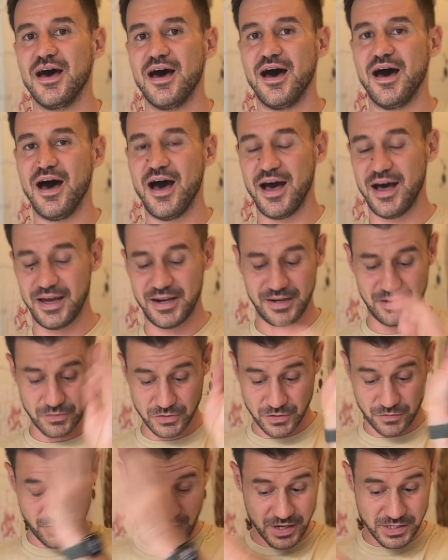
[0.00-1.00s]
And it was
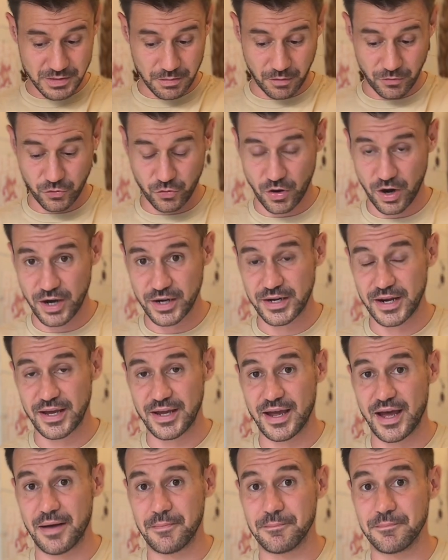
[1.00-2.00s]
the first time I've tried
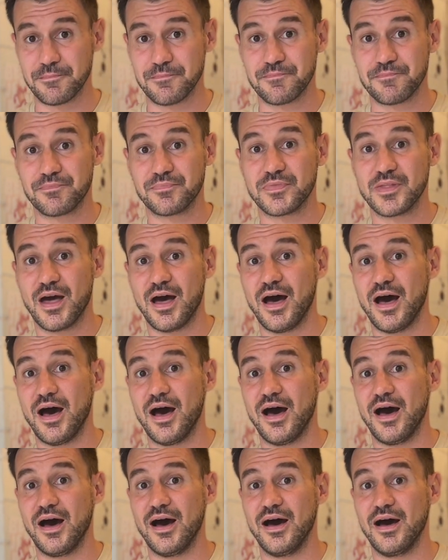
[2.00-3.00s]

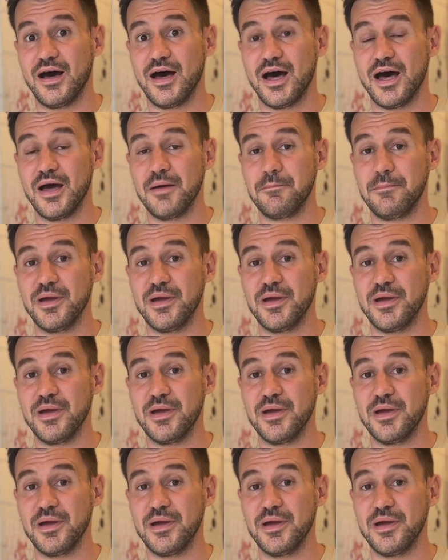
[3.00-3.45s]
a